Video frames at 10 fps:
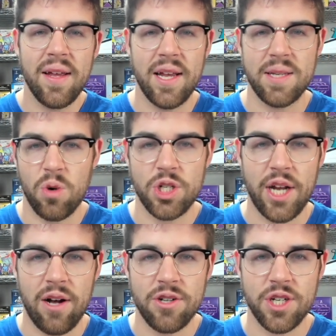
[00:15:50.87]
is more
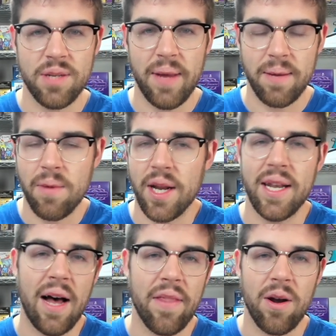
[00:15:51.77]
challenging to make money
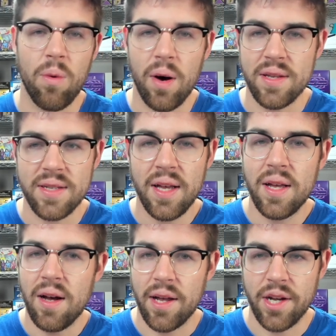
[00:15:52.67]
now than it was
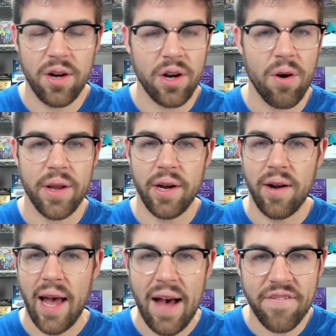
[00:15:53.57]
a year ago, a year and
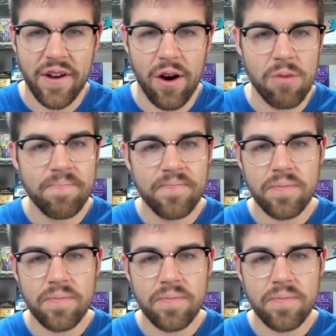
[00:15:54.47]
a half ago,